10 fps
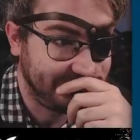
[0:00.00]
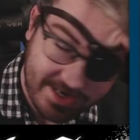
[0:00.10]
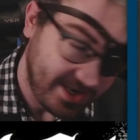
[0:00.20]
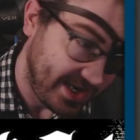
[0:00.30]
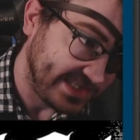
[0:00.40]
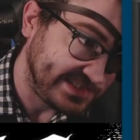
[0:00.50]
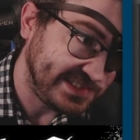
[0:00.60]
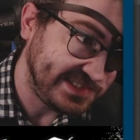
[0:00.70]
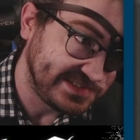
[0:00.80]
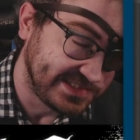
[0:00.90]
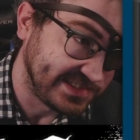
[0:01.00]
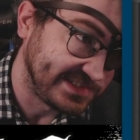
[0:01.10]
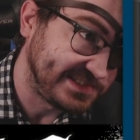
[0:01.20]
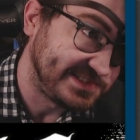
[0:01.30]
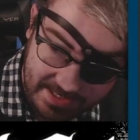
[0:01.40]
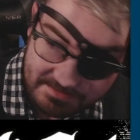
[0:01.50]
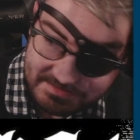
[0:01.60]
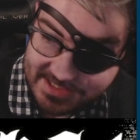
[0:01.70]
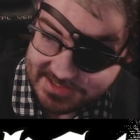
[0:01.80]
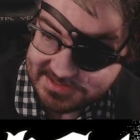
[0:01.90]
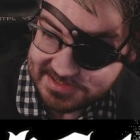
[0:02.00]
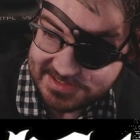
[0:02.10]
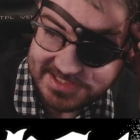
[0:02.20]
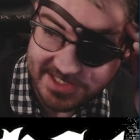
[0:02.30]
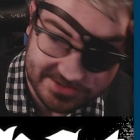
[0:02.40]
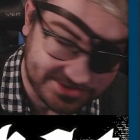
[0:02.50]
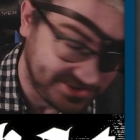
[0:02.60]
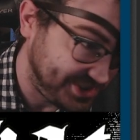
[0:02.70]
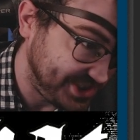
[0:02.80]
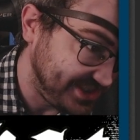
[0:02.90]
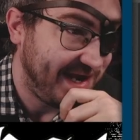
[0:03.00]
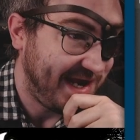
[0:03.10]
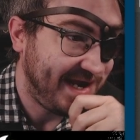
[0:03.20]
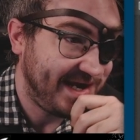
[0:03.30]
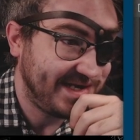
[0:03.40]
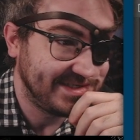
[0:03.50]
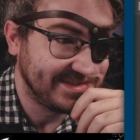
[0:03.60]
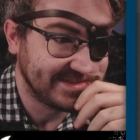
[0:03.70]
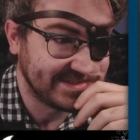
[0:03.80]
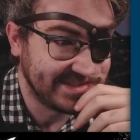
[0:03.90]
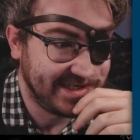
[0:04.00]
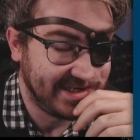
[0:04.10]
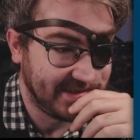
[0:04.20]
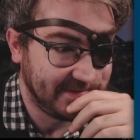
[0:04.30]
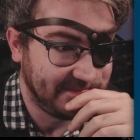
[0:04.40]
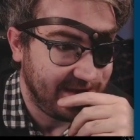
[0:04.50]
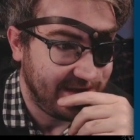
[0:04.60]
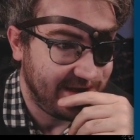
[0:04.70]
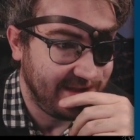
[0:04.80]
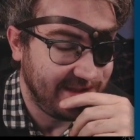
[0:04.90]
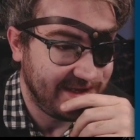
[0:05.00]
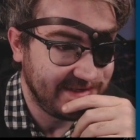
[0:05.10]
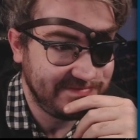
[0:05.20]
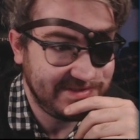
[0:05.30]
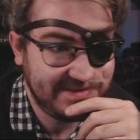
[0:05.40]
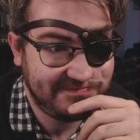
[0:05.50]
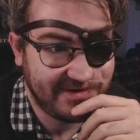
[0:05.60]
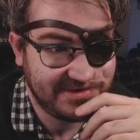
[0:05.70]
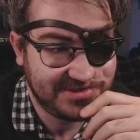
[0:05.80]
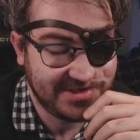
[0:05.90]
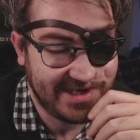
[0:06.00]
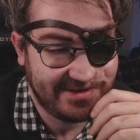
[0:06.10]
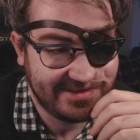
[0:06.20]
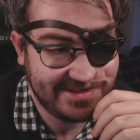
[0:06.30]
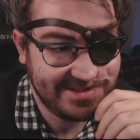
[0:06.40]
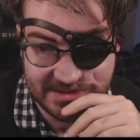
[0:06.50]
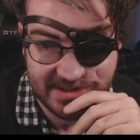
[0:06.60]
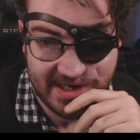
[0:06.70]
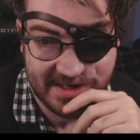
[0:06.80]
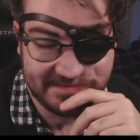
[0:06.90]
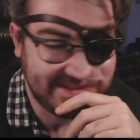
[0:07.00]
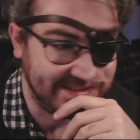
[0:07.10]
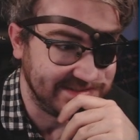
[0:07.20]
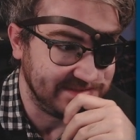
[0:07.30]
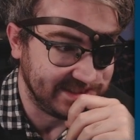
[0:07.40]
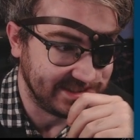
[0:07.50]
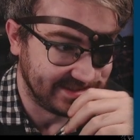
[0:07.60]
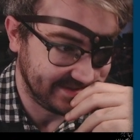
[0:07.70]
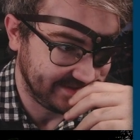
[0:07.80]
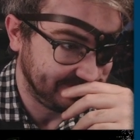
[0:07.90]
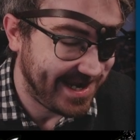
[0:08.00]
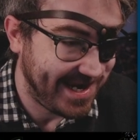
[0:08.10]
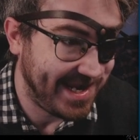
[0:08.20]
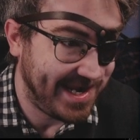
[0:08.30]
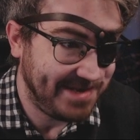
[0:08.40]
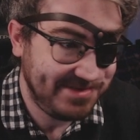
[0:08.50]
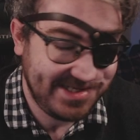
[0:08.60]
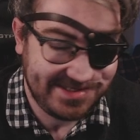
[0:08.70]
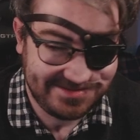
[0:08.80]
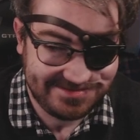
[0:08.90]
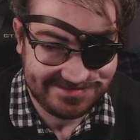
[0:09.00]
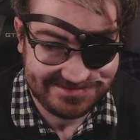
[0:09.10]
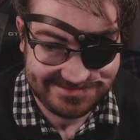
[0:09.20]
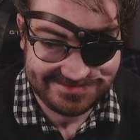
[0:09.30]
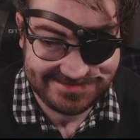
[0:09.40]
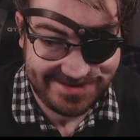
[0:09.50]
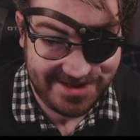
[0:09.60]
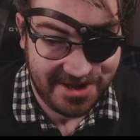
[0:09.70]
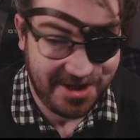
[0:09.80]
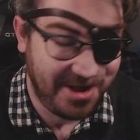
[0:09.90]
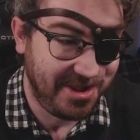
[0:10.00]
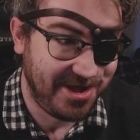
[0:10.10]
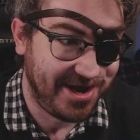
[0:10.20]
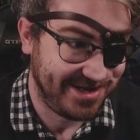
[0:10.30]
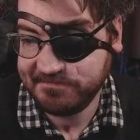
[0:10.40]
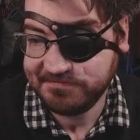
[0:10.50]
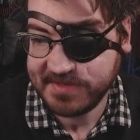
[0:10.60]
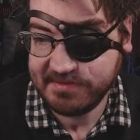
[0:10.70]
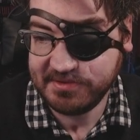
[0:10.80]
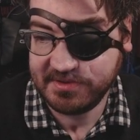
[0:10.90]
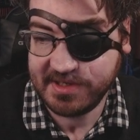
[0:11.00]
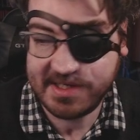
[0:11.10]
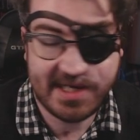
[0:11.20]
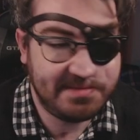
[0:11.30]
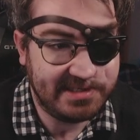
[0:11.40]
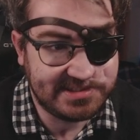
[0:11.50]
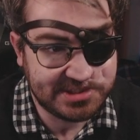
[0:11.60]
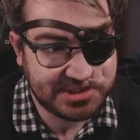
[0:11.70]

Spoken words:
I teased this because this character sheet has a lot of the functionality of D&D Beyond. And I mean a lot. If you'll kind of pay attention